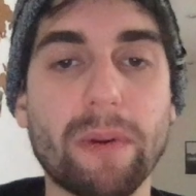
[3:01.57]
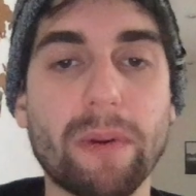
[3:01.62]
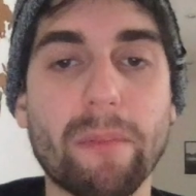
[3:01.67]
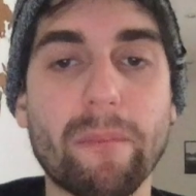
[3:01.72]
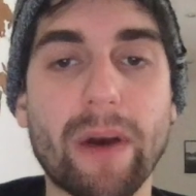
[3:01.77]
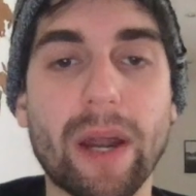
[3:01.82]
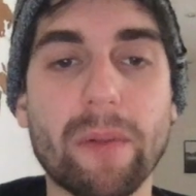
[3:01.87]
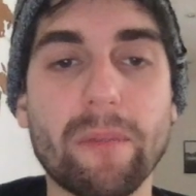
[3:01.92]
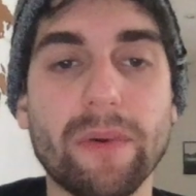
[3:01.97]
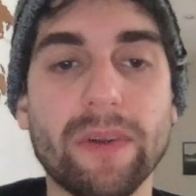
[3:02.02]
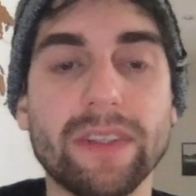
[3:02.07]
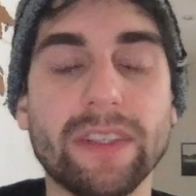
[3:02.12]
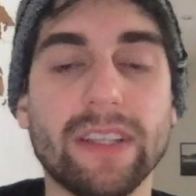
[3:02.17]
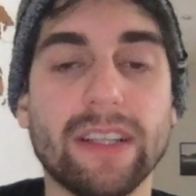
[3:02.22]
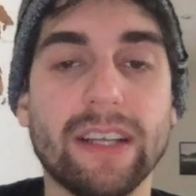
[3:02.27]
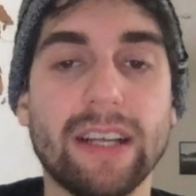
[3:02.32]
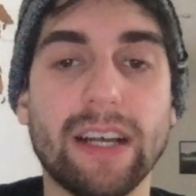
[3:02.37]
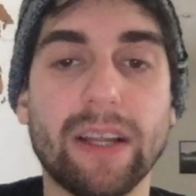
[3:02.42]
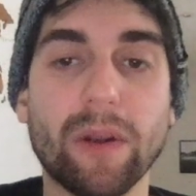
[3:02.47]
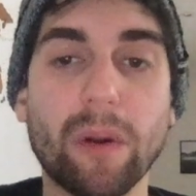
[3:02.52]
environment
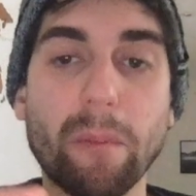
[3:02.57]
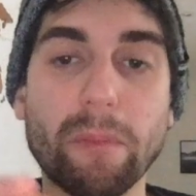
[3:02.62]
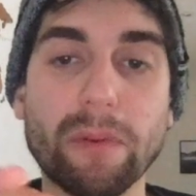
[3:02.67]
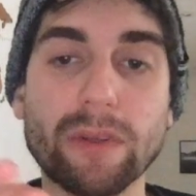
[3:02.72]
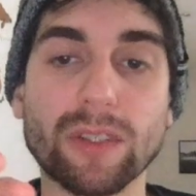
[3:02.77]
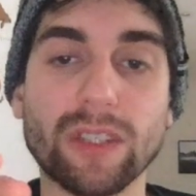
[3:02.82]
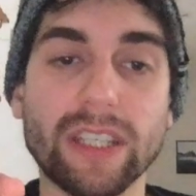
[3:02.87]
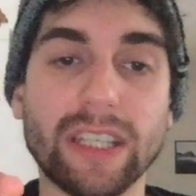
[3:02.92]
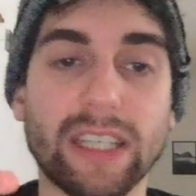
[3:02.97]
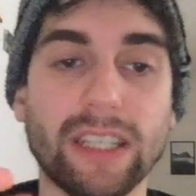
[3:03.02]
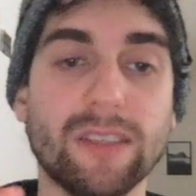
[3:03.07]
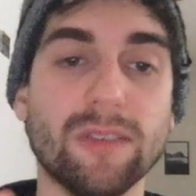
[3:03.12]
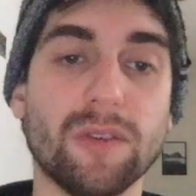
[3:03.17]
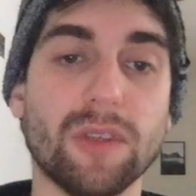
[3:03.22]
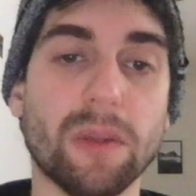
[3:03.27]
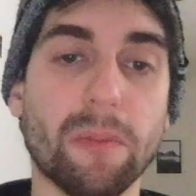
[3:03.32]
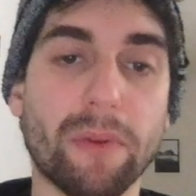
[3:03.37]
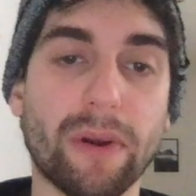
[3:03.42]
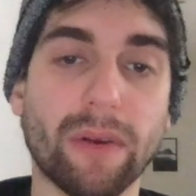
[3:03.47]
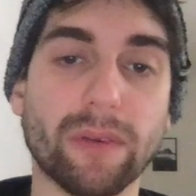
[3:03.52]
and obviously into
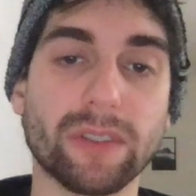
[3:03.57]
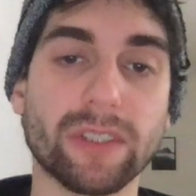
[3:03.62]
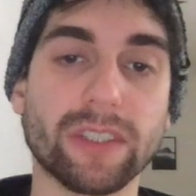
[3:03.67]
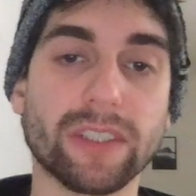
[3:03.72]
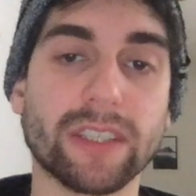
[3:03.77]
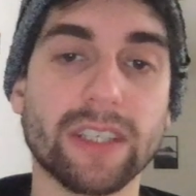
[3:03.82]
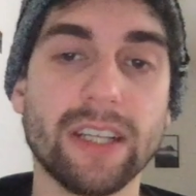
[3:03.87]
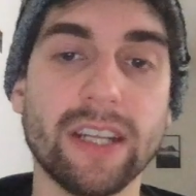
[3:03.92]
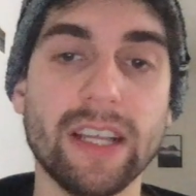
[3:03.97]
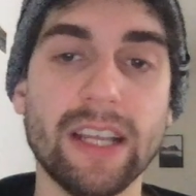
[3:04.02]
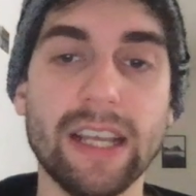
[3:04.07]
the browser.